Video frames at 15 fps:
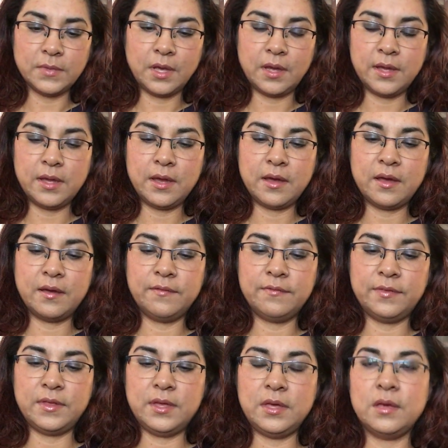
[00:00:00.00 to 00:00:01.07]
I
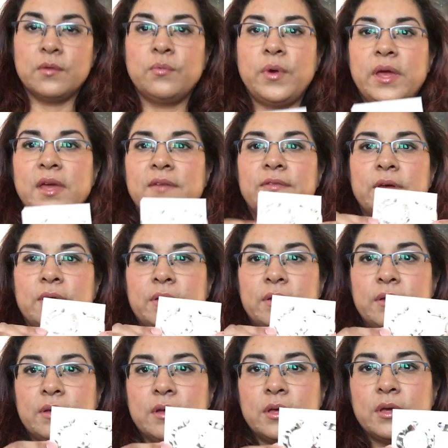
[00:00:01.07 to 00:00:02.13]
have the wave
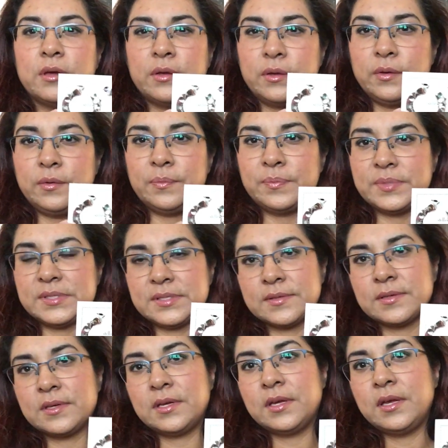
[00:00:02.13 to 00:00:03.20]
hoops.
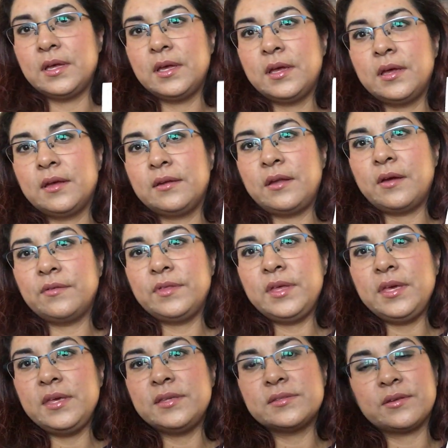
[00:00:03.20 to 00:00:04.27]
Now
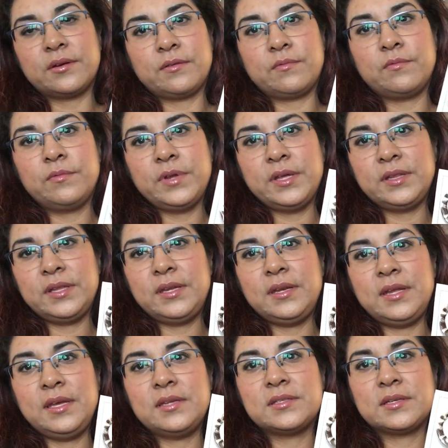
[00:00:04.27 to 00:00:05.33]
these are really
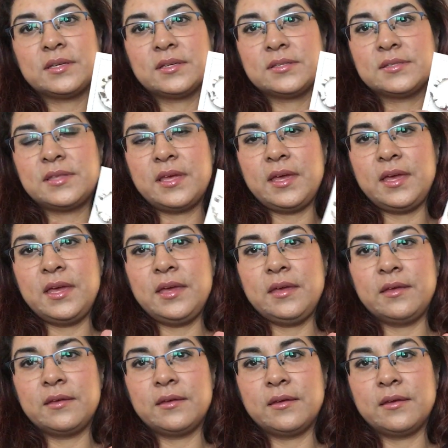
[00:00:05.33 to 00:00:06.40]
neat because
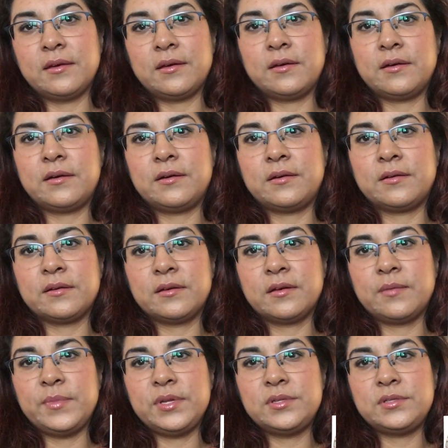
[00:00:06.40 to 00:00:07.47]
they uh,
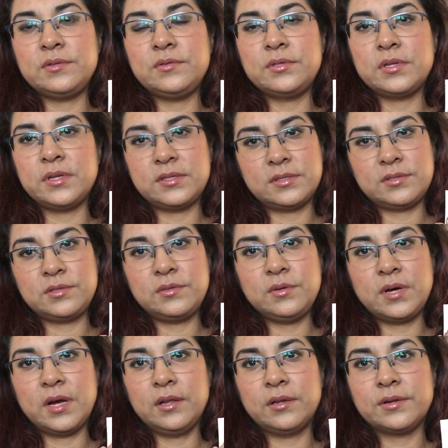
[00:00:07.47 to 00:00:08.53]
come in two, it's two
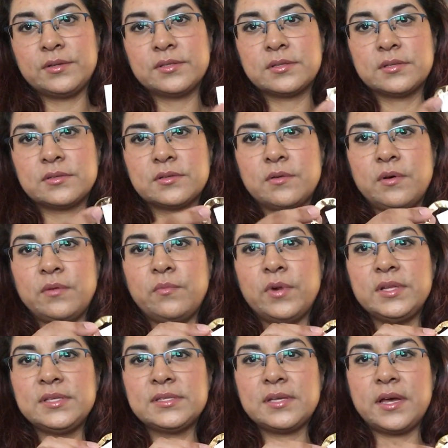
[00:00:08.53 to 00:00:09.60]
colors. So on
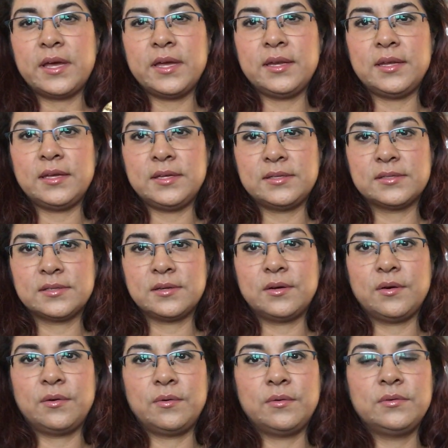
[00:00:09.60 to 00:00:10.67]
one side it's
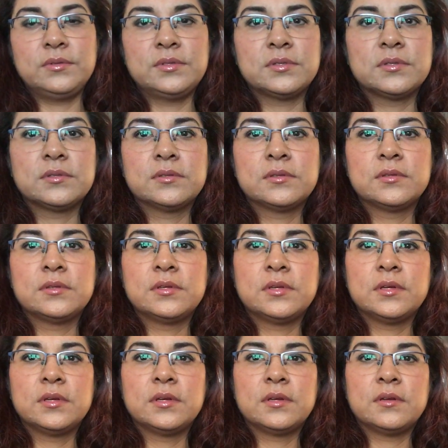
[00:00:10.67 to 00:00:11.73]
gold,
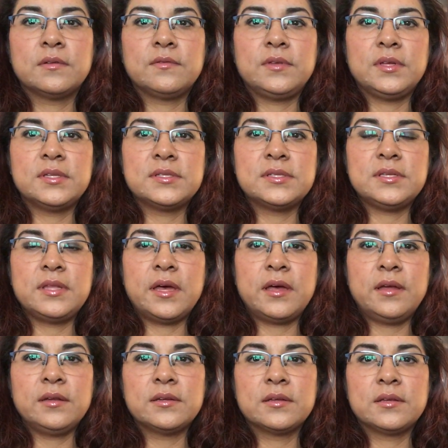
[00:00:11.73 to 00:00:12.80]
you can see
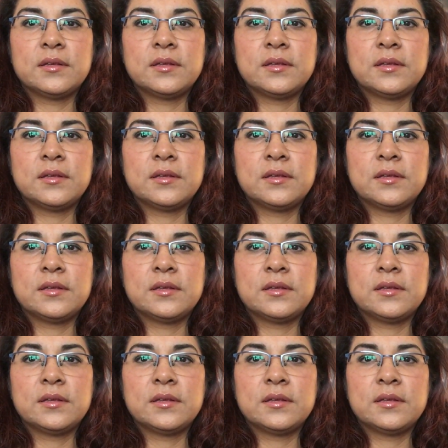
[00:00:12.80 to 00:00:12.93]
that,